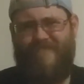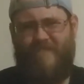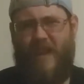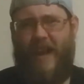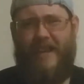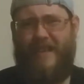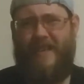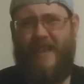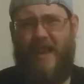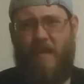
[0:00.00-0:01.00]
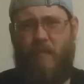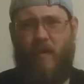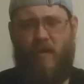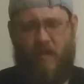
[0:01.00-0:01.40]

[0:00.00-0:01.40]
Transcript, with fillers: I hate to say that, but